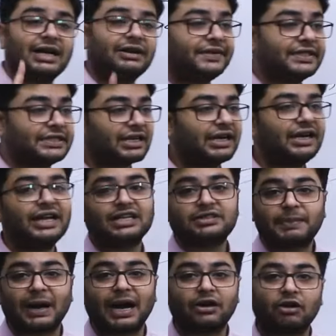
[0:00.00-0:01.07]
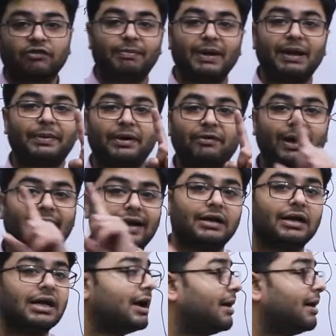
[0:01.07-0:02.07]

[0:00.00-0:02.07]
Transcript: that we study as part of paper one,